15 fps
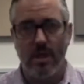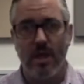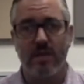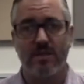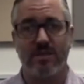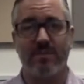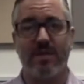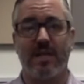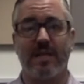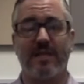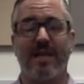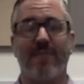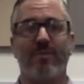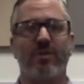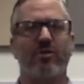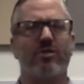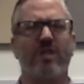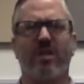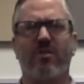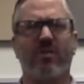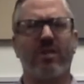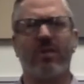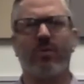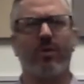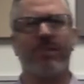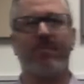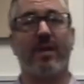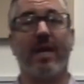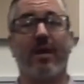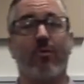something like that, but you generally
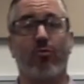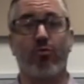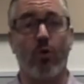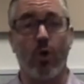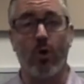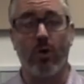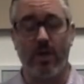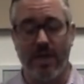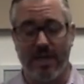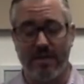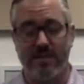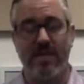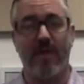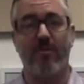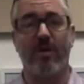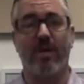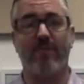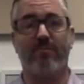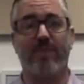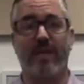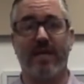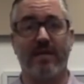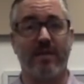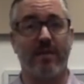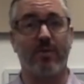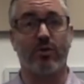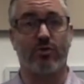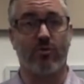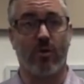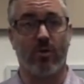wouldn't play a roll and play a double
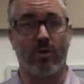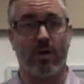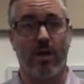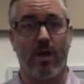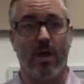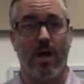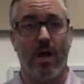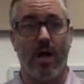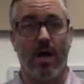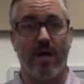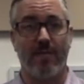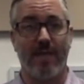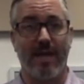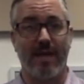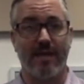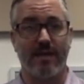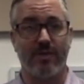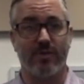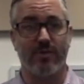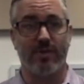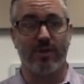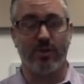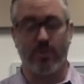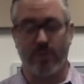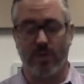stroke on a mallet instrument. You wouldn't